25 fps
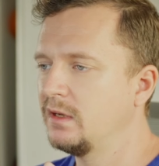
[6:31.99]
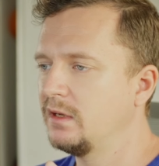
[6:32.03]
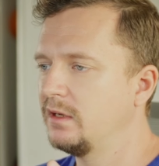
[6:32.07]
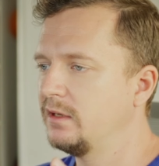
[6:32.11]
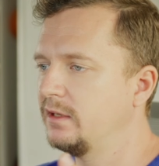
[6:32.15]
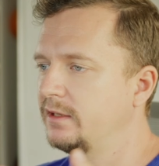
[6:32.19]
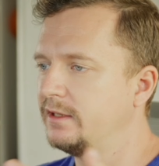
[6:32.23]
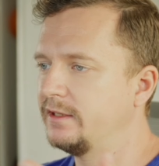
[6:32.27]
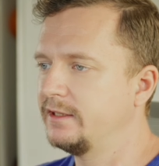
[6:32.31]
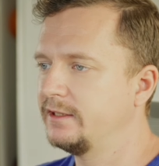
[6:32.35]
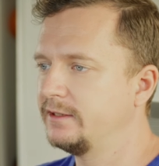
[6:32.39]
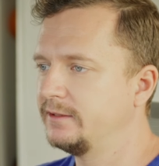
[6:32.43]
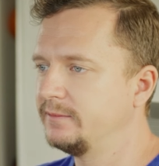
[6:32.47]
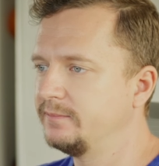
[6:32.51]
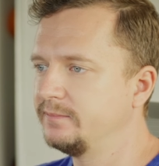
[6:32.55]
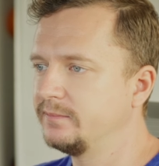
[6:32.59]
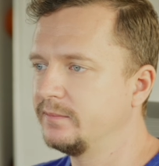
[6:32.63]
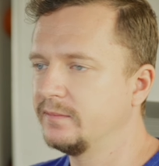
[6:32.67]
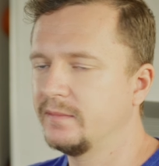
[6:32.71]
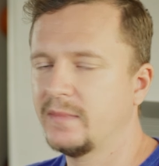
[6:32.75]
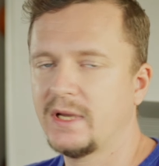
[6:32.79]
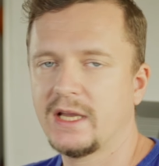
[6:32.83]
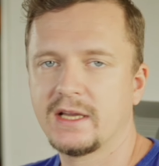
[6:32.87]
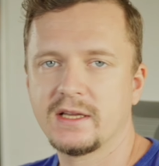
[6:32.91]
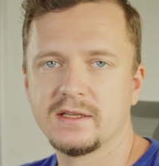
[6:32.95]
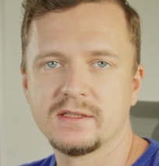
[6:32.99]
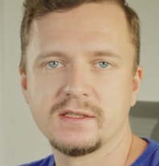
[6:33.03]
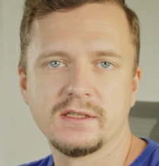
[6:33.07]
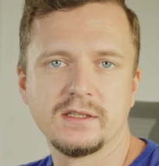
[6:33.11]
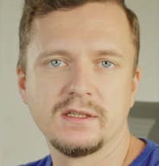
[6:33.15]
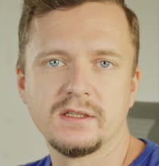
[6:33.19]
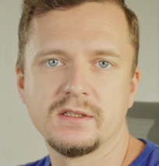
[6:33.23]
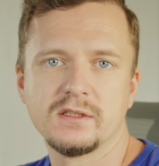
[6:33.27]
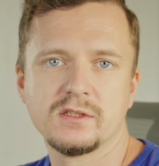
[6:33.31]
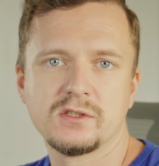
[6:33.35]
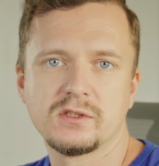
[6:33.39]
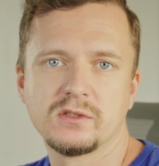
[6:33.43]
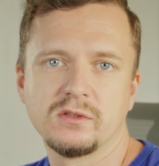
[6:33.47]

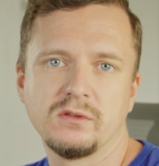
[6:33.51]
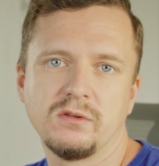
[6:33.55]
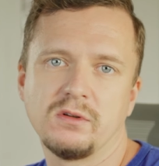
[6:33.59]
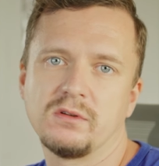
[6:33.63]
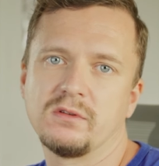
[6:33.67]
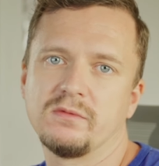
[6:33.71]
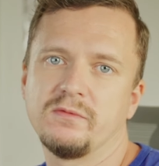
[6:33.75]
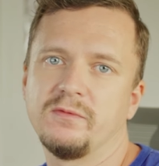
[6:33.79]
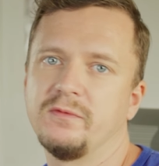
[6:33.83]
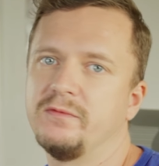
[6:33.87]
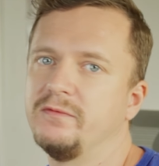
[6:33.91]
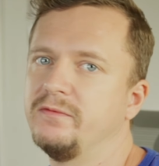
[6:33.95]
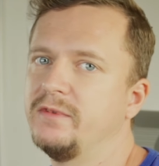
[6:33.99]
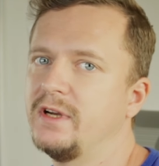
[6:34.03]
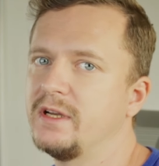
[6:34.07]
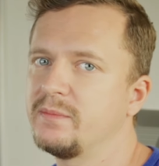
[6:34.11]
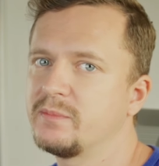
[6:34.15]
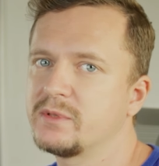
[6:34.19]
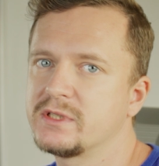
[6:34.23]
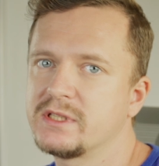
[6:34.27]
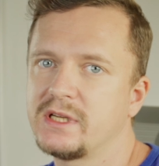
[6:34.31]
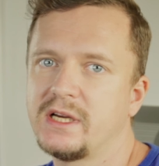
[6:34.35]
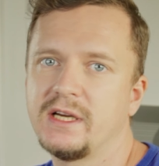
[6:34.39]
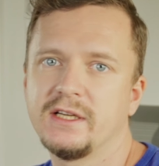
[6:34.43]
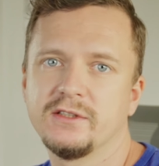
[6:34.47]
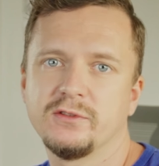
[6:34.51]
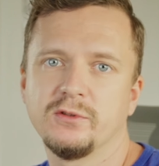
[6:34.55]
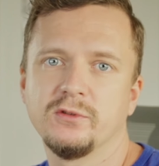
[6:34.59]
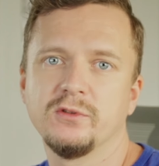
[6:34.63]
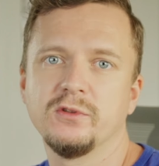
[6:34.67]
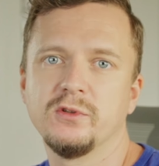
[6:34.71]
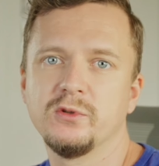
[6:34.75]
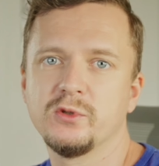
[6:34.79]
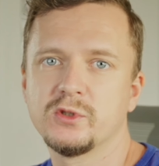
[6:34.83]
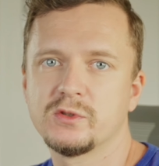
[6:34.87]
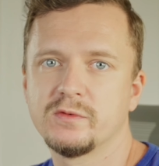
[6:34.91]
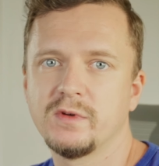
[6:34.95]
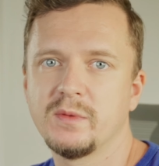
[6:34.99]
magazines or website or
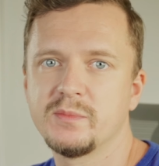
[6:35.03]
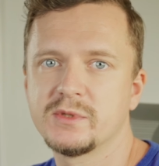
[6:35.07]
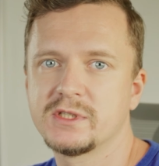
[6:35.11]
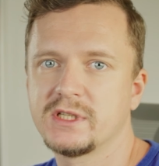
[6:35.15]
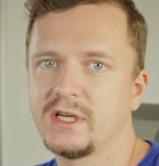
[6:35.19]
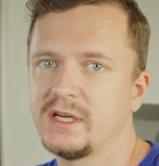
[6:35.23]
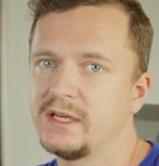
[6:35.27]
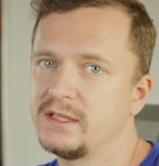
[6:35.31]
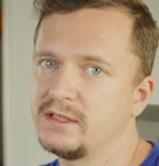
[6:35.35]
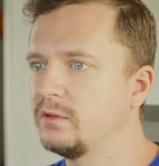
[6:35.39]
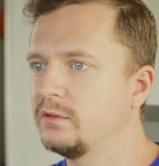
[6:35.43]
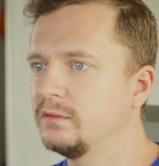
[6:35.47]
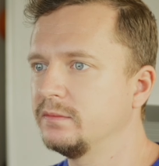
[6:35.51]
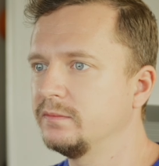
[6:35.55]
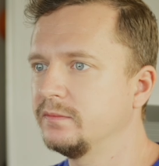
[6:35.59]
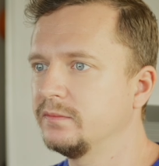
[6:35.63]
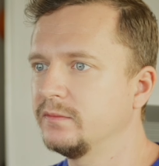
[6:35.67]
news website.